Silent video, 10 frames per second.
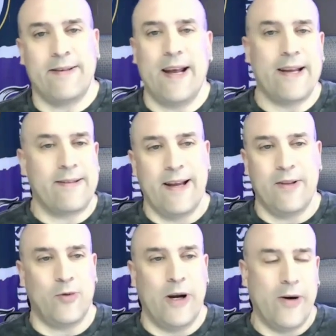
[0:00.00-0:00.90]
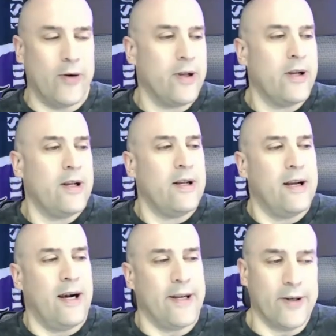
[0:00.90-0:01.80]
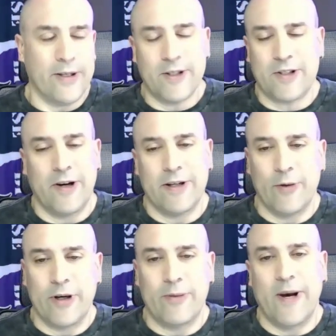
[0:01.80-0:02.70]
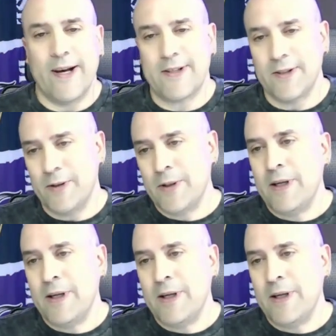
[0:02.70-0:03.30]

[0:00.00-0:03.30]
9th, 10th round. You're going to get starting running back. So